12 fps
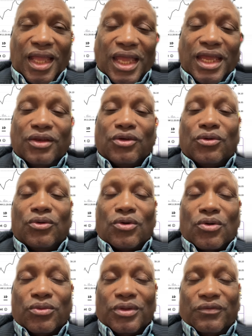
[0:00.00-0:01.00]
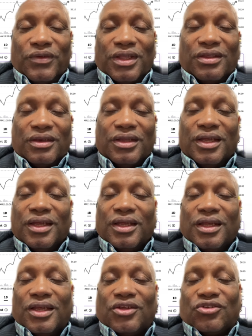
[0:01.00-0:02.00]
And the only reason
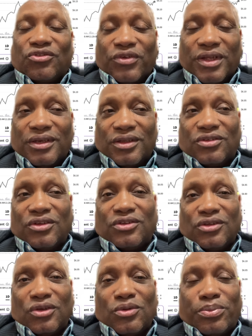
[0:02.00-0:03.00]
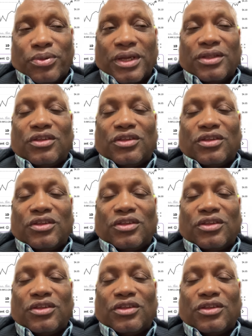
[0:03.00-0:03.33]
it's trading at such a low price